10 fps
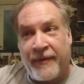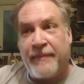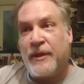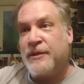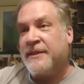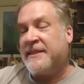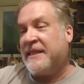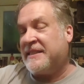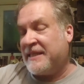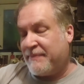emergency
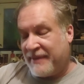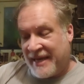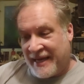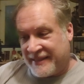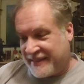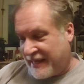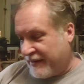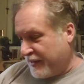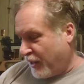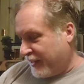CPS out
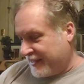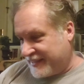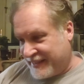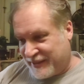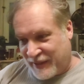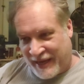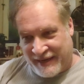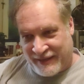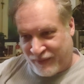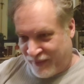in Arlington. So I
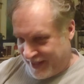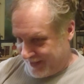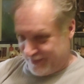had to